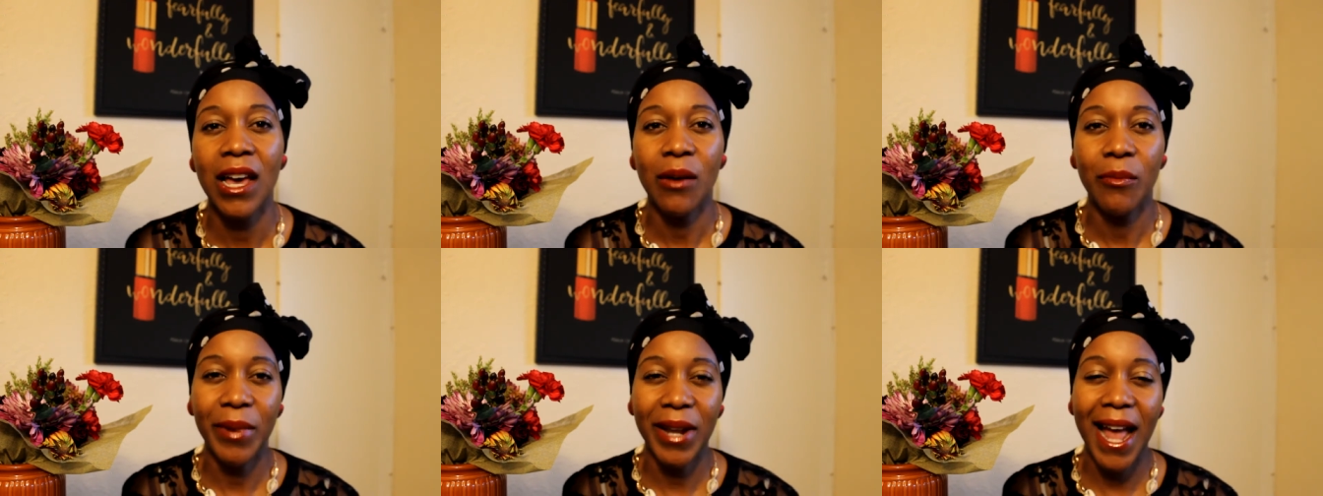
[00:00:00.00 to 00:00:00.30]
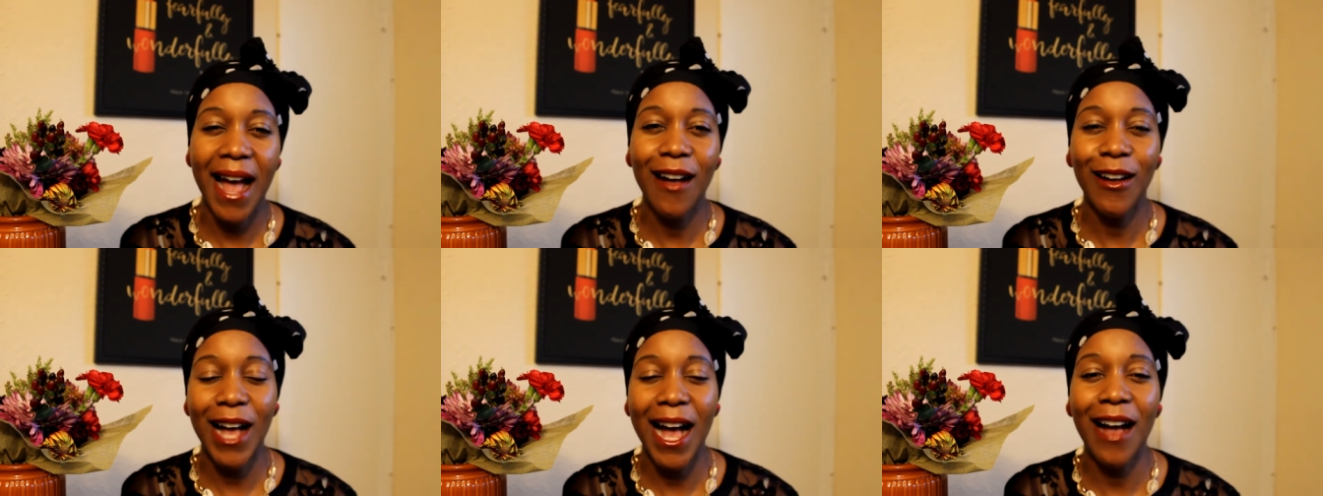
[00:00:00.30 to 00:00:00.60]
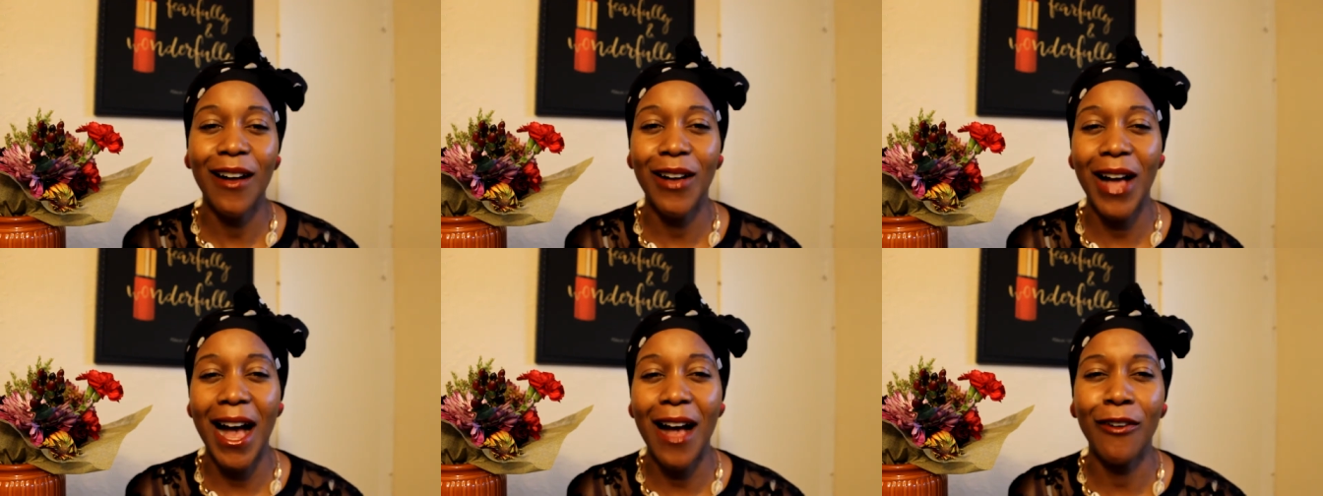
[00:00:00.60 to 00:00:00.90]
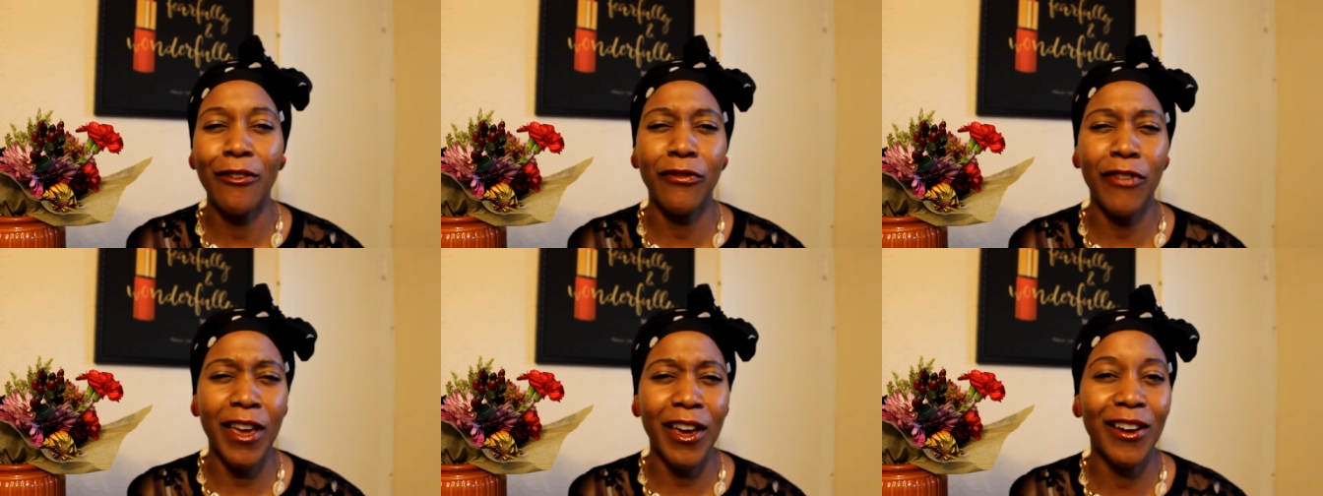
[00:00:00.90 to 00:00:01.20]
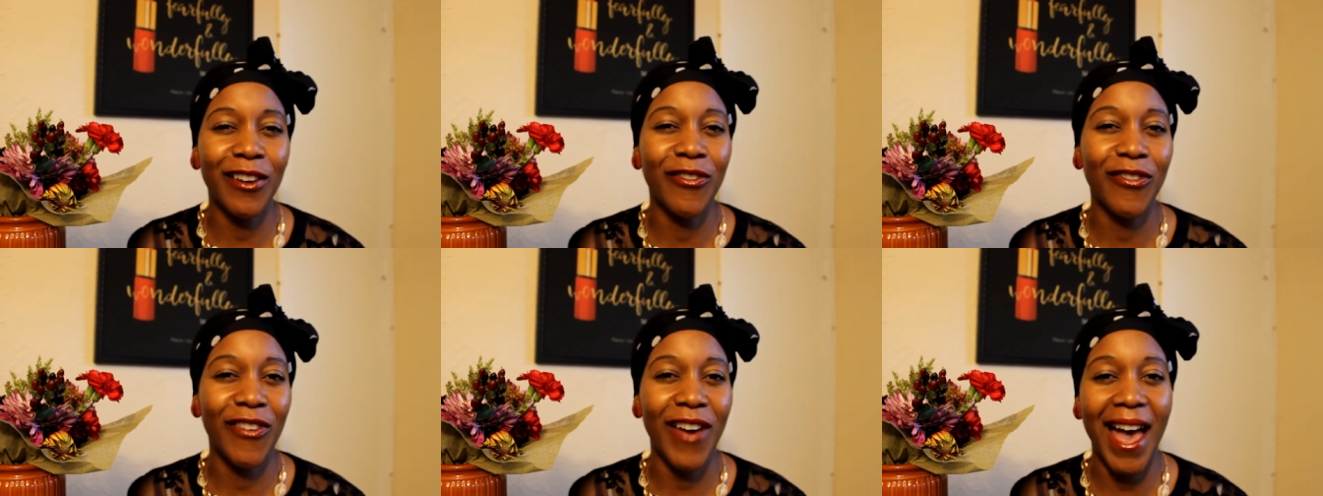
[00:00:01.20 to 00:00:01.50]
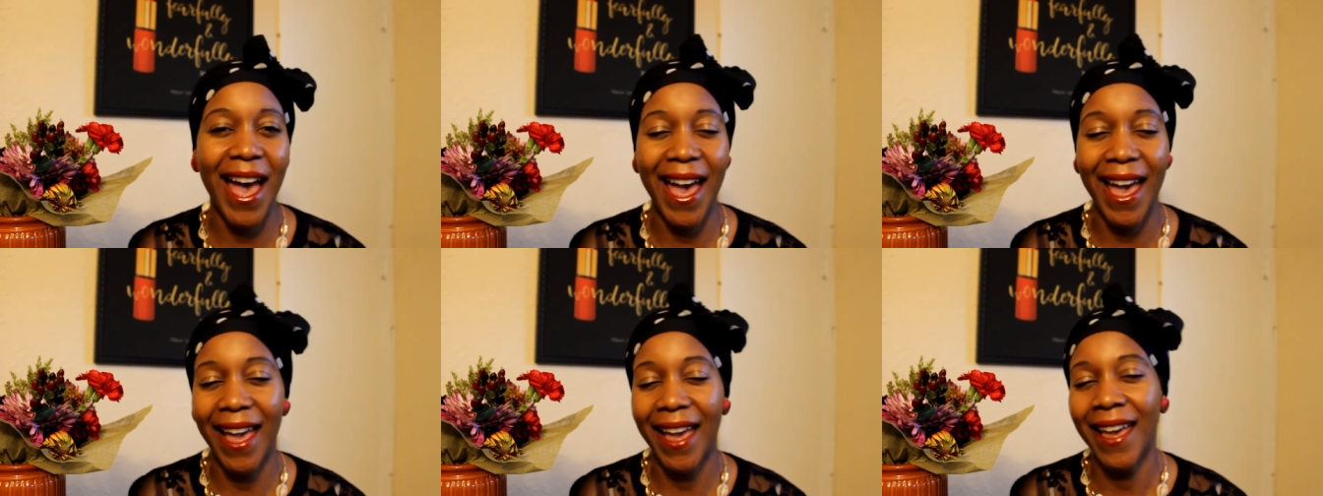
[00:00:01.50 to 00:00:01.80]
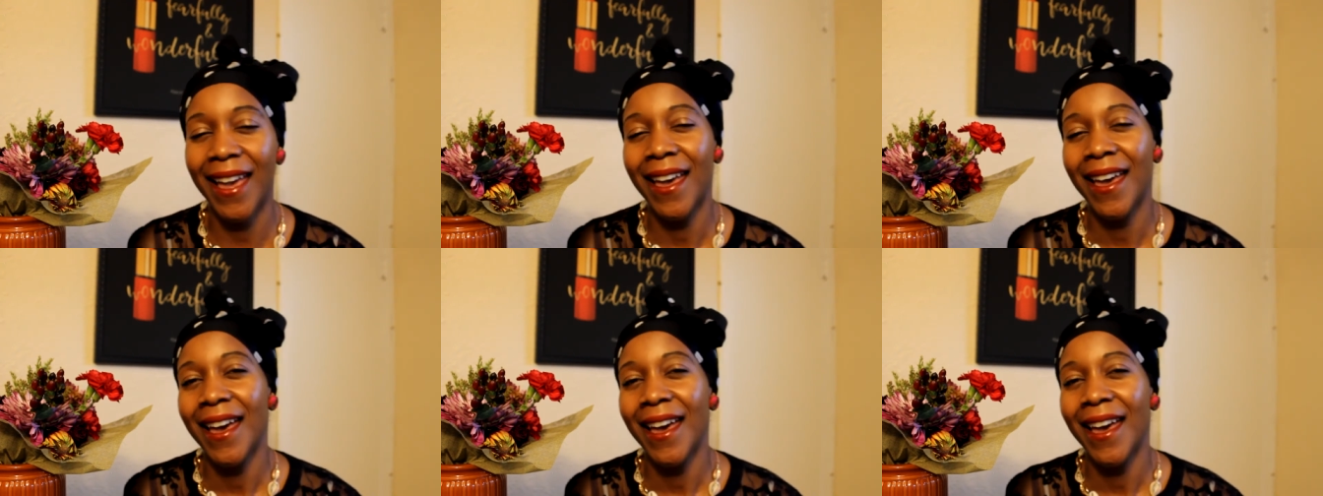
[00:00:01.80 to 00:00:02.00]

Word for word: But I'll, I'll, I'll verify.